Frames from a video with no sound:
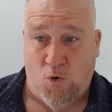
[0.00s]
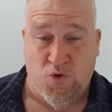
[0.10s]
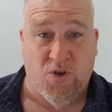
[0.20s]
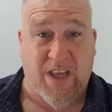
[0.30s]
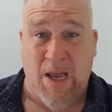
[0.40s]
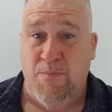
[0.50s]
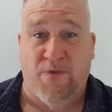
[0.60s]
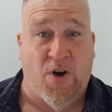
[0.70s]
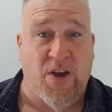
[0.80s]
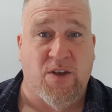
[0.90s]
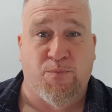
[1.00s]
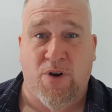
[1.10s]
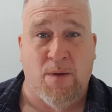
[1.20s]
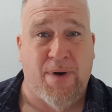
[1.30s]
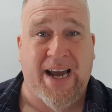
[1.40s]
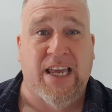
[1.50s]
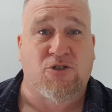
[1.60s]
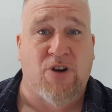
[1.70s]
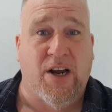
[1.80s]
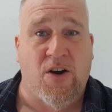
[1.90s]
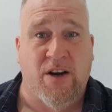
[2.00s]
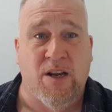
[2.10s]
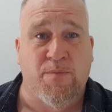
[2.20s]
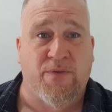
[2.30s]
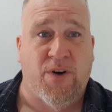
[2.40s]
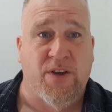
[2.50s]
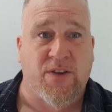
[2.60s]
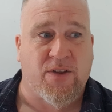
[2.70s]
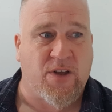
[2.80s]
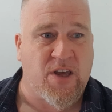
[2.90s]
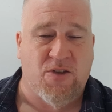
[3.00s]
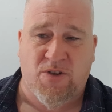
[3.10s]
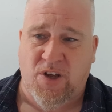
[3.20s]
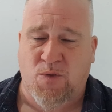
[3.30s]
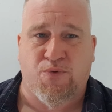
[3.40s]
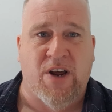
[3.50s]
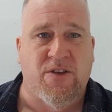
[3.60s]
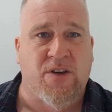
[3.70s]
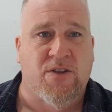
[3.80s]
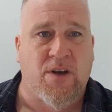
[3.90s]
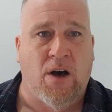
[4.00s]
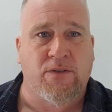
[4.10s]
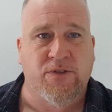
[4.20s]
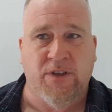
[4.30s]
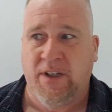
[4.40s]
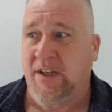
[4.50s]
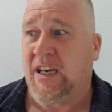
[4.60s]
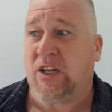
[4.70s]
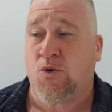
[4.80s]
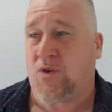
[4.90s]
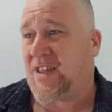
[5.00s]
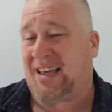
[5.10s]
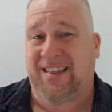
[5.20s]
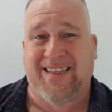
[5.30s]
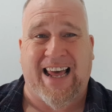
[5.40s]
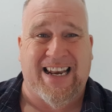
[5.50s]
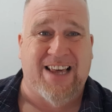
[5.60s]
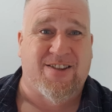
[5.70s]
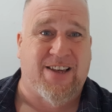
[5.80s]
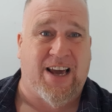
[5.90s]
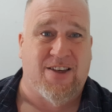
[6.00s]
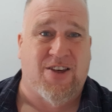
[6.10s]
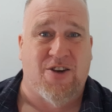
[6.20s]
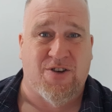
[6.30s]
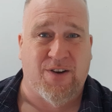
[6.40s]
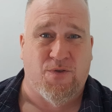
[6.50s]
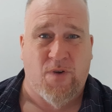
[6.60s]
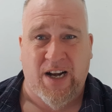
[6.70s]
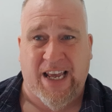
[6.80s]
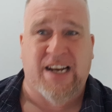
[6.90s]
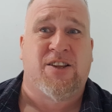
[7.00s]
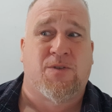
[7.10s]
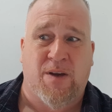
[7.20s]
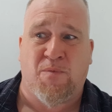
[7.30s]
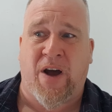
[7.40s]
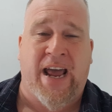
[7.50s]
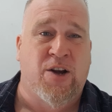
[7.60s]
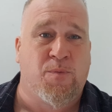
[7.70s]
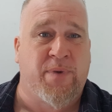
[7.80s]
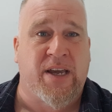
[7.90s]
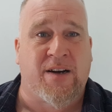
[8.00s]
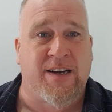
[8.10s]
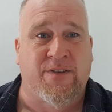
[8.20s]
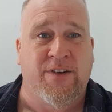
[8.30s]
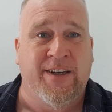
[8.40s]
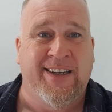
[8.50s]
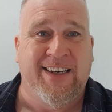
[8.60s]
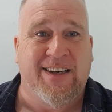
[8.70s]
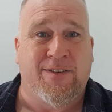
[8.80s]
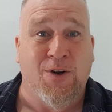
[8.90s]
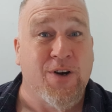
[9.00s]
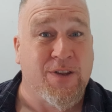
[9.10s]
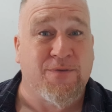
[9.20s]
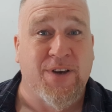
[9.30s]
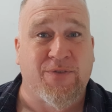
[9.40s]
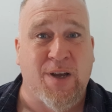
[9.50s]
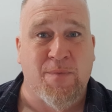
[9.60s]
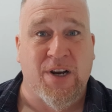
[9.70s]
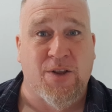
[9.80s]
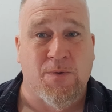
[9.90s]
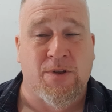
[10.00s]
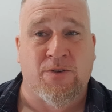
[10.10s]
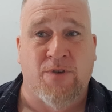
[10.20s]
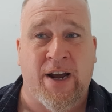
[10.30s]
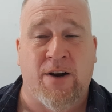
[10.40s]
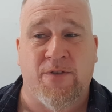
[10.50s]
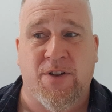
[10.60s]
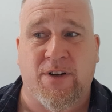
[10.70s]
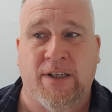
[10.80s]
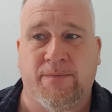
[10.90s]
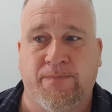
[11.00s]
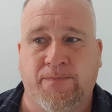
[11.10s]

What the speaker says: just improvising, putting a backing track on and improvising. So you're just expressing yourself. And of course, that's that last session, if we really get into it, might end up being like longer than 15 minutes, which is great, obviously.